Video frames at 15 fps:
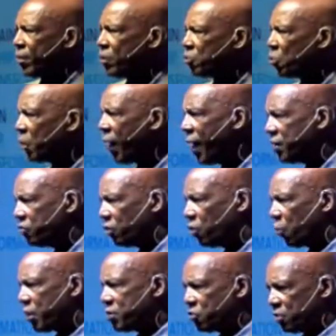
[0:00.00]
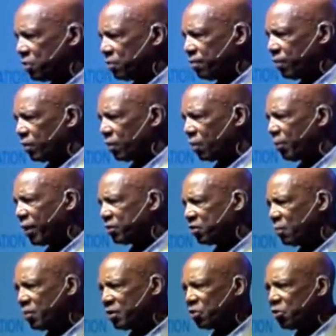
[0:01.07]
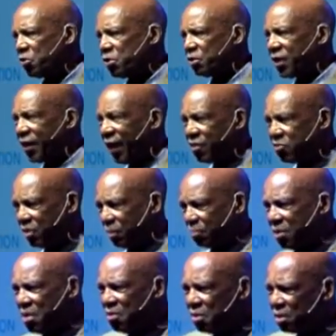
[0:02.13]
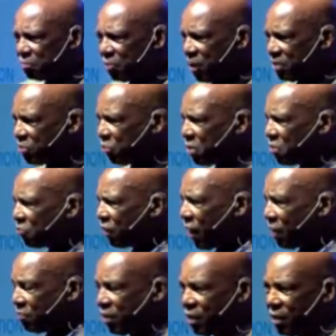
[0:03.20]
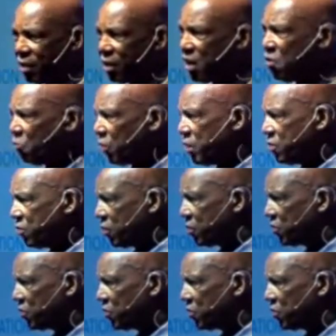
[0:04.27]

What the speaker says: So when I asked a question about some material that actually appeared on page 25, he raised his